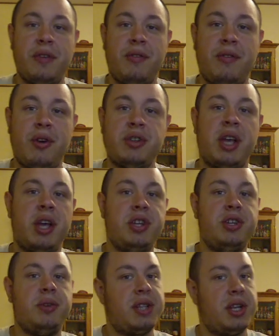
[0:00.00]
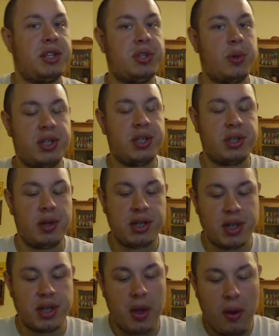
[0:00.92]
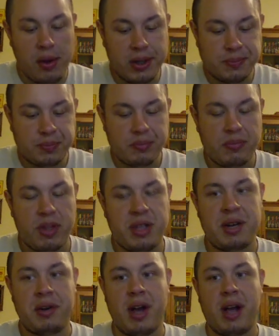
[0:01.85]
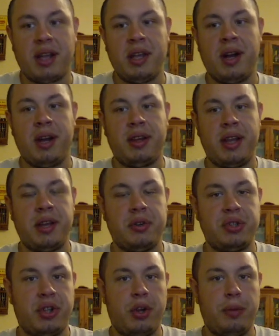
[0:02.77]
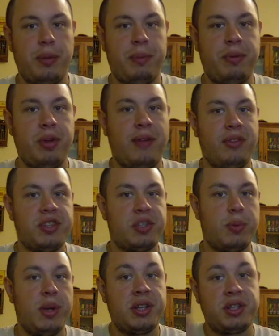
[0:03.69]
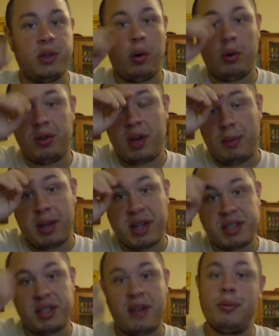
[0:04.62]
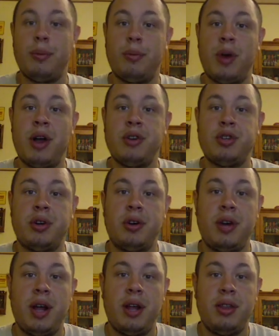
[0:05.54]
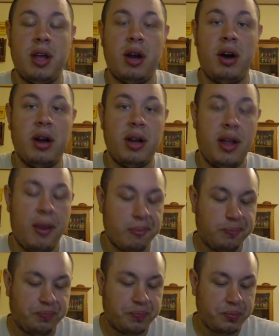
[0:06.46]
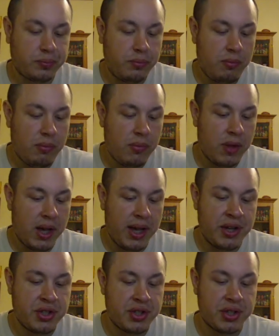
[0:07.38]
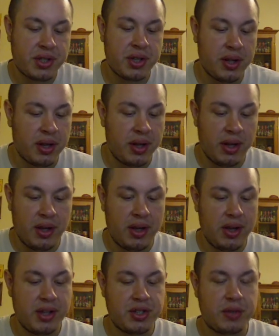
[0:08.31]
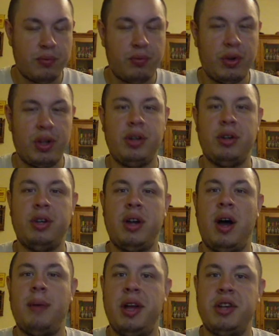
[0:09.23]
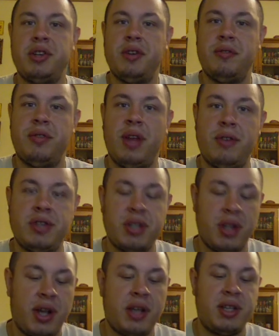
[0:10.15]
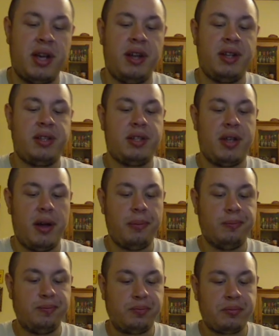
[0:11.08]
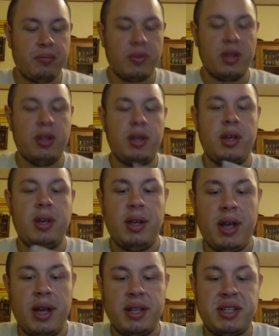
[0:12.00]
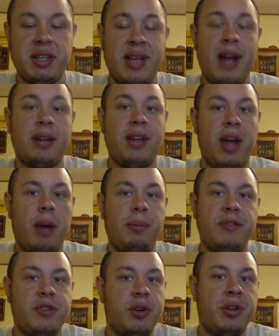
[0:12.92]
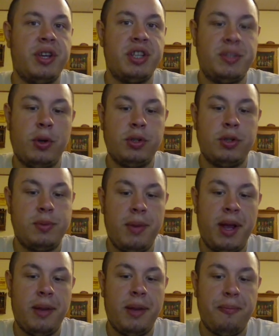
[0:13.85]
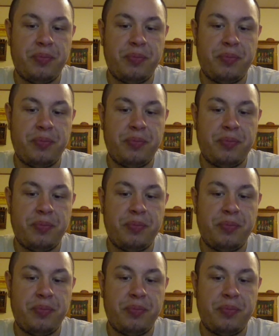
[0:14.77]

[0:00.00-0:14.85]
The first thing that hits you is that soy sauce. The teriyaki kind of lingers a little bit, but you sweetness the whole time, like I said, from the brown sugar and the honey. And it's just a, it's a really good combination of flavors. And like I said, it's uh, it's exactly how beef jerky is supposed to be made.